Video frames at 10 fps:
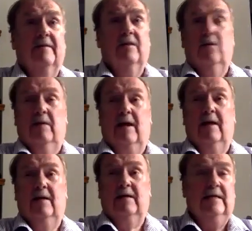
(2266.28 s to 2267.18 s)

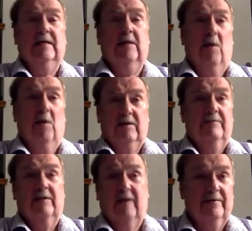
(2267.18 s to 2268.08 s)
Is he the only
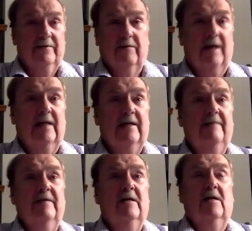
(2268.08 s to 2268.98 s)
beloved relative?